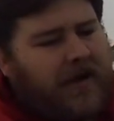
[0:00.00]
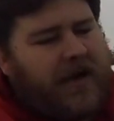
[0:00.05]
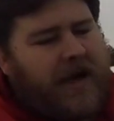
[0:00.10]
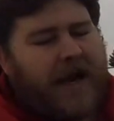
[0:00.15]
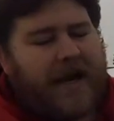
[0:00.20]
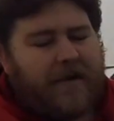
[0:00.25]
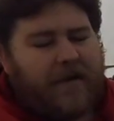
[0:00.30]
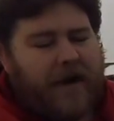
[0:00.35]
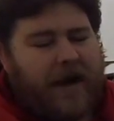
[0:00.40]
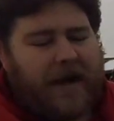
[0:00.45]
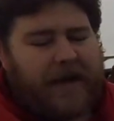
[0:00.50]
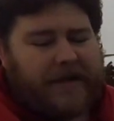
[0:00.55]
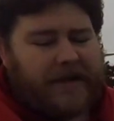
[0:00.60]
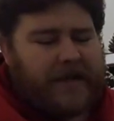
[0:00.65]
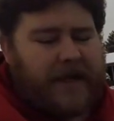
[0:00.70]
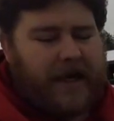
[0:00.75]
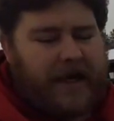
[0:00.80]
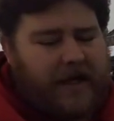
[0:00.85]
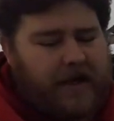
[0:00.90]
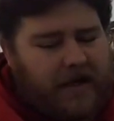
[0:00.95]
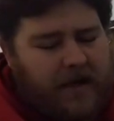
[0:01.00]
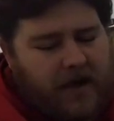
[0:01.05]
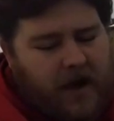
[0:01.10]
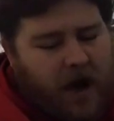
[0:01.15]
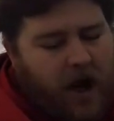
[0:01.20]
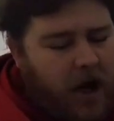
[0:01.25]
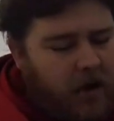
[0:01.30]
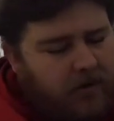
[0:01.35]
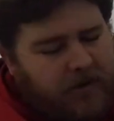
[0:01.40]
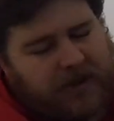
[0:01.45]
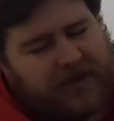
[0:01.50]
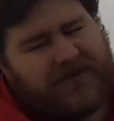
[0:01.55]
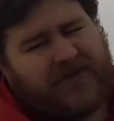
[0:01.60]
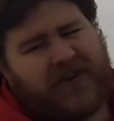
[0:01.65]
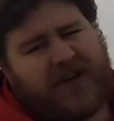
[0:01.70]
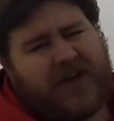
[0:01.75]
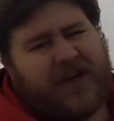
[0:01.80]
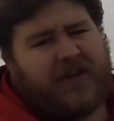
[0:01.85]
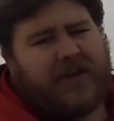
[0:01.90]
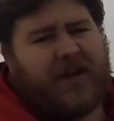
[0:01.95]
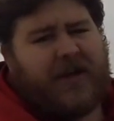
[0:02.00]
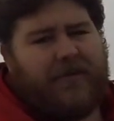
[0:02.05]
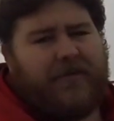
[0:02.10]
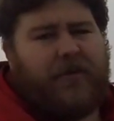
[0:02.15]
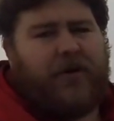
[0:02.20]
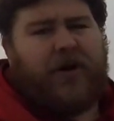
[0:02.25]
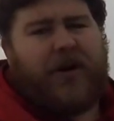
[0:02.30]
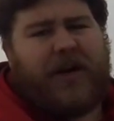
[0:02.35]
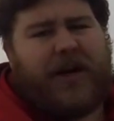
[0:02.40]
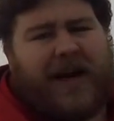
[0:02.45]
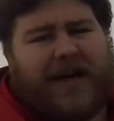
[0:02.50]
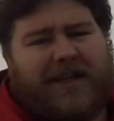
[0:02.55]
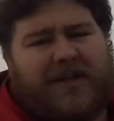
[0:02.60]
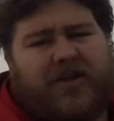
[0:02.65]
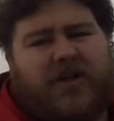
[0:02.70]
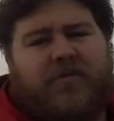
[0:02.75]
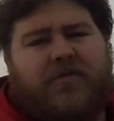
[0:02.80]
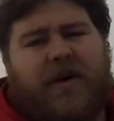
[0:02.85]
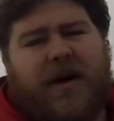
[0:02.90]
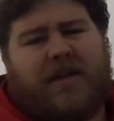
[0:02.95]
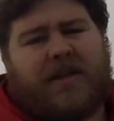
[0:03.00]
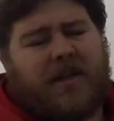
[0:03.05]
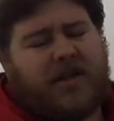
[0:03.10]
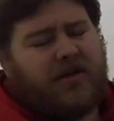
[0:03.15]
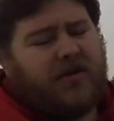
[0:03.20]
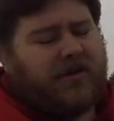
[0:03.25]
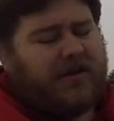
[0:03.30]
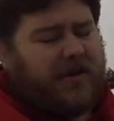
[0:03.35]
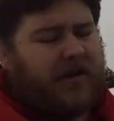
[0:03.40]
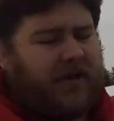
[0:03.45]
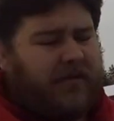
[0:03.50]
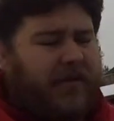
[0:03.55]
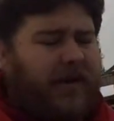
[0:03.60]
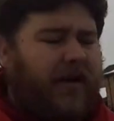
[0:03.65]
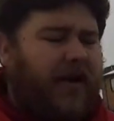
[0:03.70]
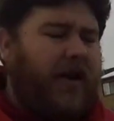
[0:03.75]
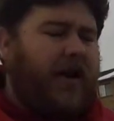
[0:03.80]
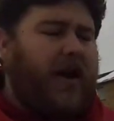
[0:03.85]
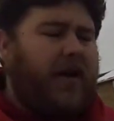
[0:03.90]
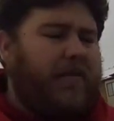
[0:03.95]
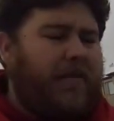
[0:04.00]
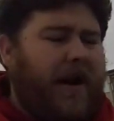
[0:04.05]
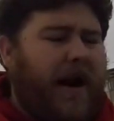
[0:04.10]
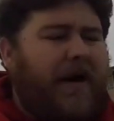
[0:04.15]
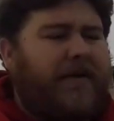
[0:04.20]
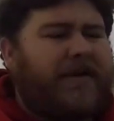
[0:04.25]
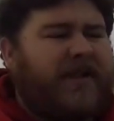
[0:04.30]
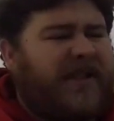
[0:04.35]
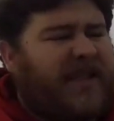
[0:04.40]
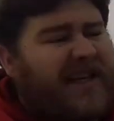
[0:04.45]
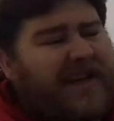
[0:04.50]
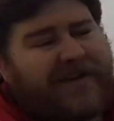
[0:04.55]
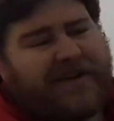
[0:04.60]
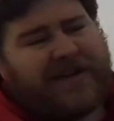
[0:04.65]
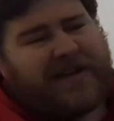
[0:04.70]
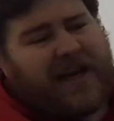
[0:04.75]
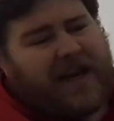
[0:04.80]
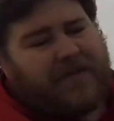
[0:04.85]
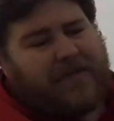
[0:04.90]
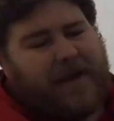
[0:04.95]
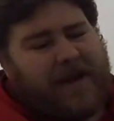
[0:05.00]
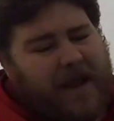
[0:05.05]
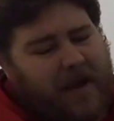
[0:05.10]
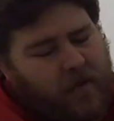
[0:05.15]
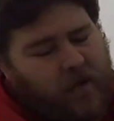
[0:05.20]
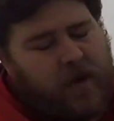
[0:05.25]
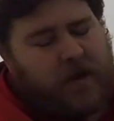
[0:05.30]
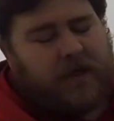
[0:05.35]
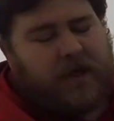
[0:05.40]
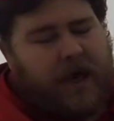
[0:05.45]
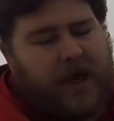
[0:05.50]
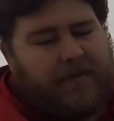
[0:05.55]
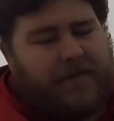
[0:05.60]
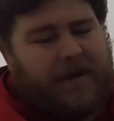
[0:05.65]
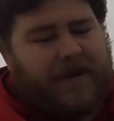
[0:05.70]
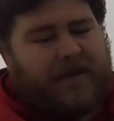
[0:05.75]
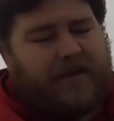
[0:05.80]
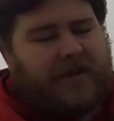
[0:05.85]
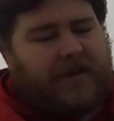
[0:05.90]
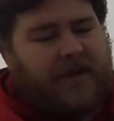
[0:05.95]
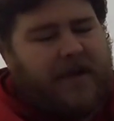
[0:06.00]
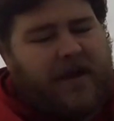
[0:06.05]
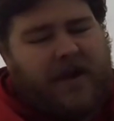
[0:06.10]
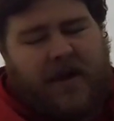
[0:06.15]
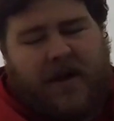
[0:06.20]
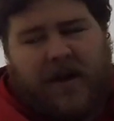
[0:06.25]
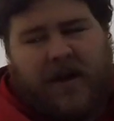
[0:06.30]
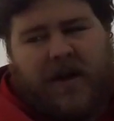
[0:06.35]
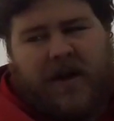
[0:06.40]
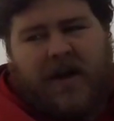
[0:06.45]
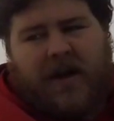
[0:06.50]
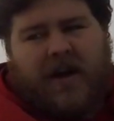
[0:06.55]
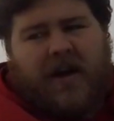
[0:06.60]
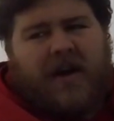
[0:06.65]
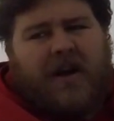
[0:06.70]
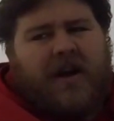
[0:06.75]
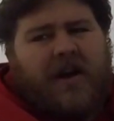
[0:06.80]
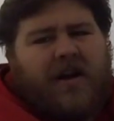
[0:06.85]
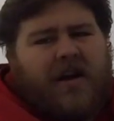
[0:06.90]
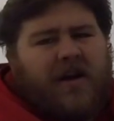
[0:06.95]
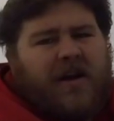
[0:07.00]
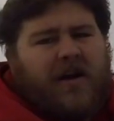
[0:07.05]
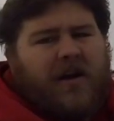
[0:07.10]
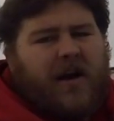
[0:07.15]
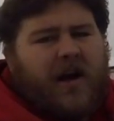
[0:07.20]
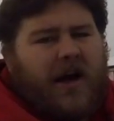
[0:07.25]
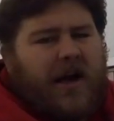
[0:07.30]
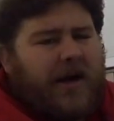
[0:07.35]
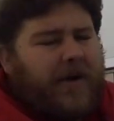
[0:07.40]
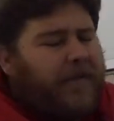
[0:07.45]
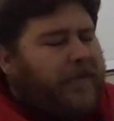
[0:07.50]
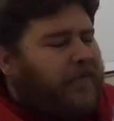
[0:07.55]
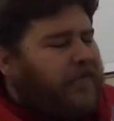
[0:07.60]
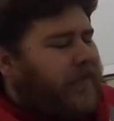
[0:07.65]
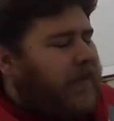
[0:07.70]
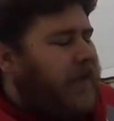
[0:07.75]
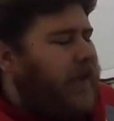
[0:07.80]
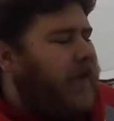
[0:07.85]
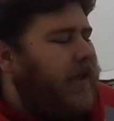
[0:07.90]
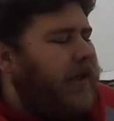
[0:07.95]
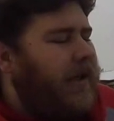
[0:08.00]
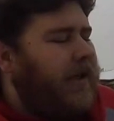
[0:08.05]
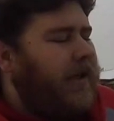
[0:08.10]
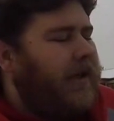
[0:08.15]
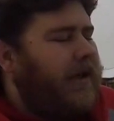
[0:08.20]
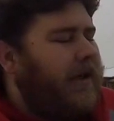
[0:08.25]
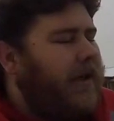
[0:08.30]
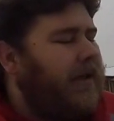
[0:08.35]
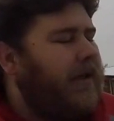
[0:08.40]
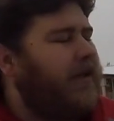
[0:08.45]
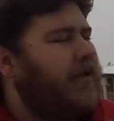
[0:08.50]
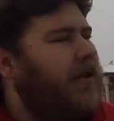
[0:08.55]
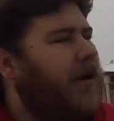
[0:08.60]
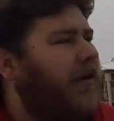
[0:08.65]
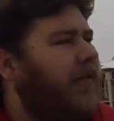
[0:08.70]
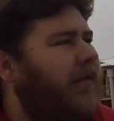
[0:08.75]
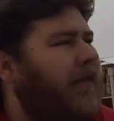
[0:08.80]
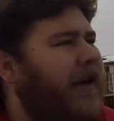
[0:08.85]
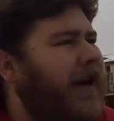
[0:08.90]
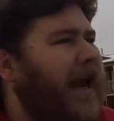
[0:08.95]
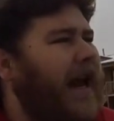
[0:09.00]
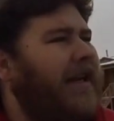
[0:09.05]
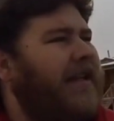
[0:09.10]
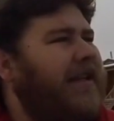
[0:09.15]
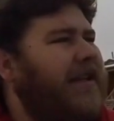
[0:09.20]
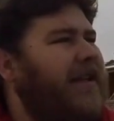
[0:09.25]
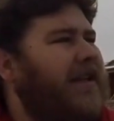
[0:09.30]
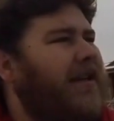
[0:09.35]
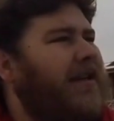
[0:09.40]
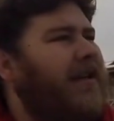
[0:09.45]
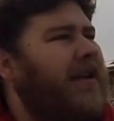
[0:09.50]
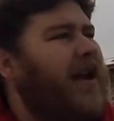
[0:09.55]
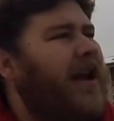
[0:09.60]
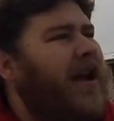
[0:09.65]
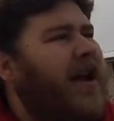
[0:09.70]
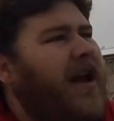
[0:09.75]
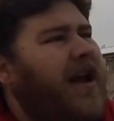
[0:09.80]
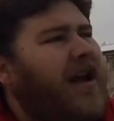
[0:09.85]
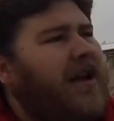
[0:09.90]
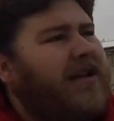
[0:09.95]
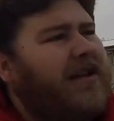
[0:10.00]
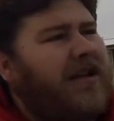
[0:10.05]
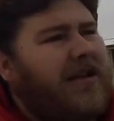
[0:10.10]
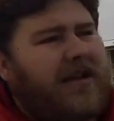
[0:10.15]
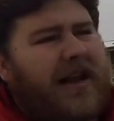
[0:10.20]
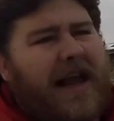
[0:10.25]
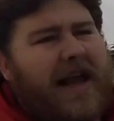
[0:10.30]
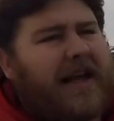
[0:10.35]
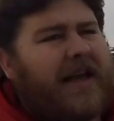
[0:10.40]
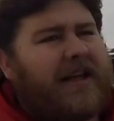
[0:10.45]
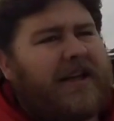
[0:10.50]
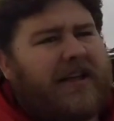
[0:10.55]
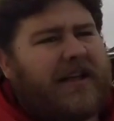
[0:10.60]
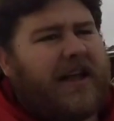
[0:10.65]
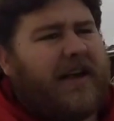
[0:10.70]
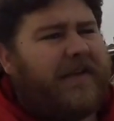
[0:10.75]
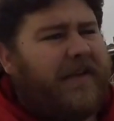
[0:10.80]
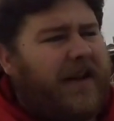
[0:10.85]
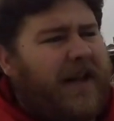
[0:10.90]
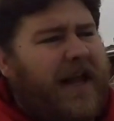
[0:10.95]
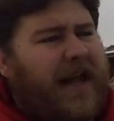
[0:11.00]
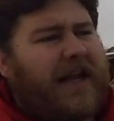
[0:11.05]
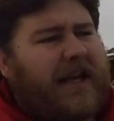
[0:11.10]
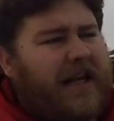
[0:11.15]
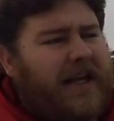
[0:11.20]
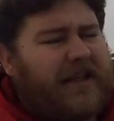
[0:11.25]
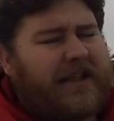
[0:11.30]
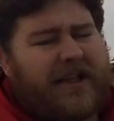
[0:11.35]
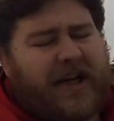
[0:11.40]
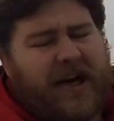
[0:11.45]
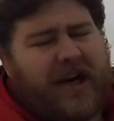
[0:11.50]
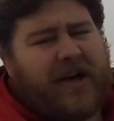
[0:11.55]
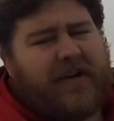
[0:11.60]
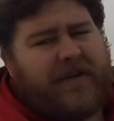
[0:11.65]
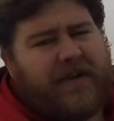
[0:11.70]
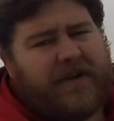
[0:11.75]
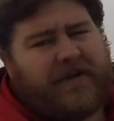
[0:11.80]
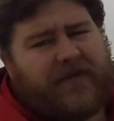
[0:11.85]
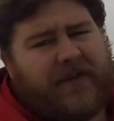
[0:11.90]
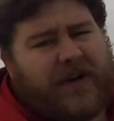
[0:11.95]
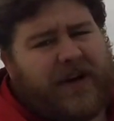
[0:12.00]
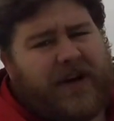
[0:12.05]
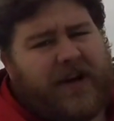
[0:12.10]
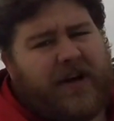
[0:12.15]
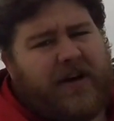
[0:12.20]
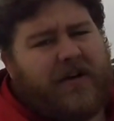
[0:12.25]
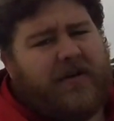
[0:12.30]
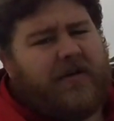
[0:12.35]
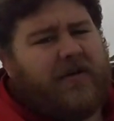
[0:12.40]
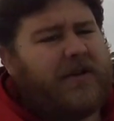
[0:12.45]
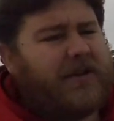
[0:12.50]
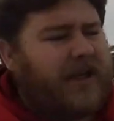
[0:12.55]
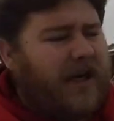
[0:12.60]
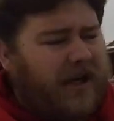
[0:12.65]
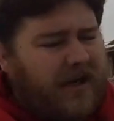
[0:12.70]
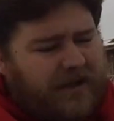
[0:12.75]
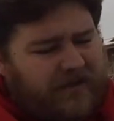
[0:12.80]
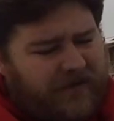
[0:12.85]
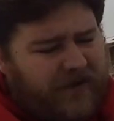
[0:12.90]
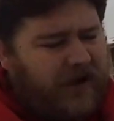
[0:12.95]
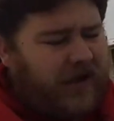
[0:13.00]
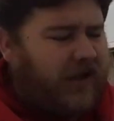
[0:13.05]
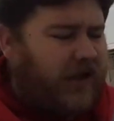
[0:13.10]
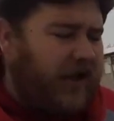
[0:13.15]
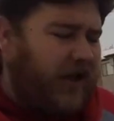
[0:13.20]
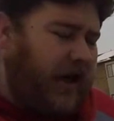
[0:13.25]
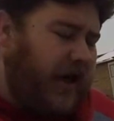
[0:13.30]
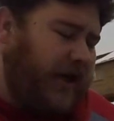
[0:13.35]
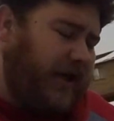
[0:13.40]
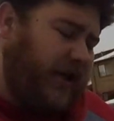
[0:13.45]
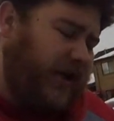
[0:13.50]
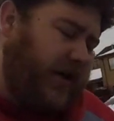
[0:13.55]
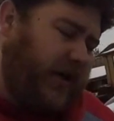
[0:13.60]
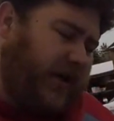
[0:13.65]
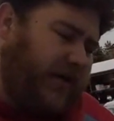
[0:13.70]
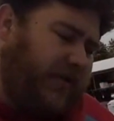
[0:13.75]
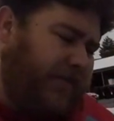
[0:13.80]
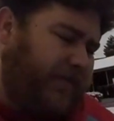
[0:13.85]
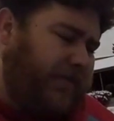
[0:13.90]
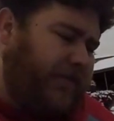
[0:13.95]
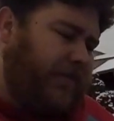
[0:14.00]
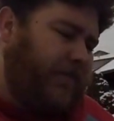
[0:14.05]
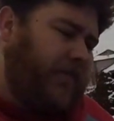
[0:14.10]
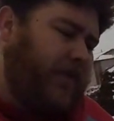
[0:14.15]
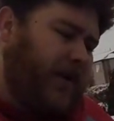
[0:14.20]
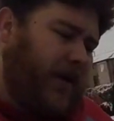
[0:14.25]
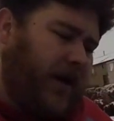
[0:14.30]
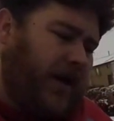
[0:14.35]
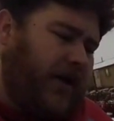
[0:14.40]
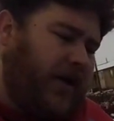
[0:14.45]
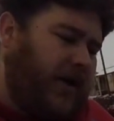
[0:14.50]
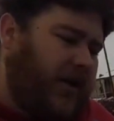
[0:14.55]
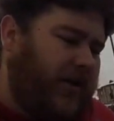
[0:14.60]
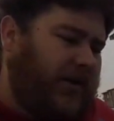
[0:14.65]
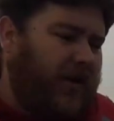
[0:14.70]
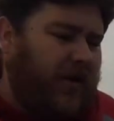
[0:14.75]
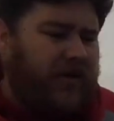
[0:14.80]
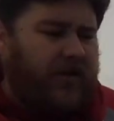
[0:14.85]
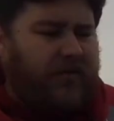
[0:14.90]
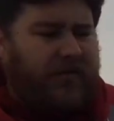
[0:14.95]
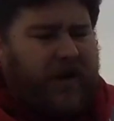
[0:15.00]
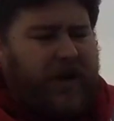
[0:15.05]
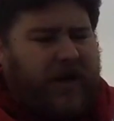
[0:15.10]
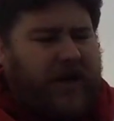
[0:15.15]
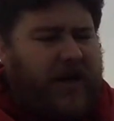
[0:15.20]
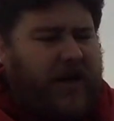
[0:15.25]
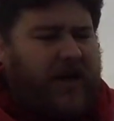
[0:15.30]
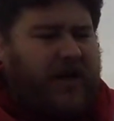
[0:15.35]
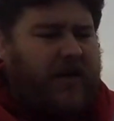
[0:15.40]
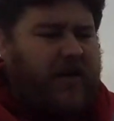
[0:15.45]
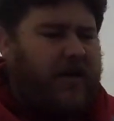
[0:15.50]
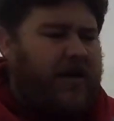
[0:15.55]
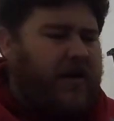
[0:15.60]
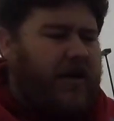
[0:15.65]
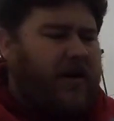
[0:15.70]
Anyways, I hope this video didn't bore you guys too much. I know it's a little bit long, but I was just irritated by that one comment. Don't forget to like and give a like and a share of this video. Share this video on your social media.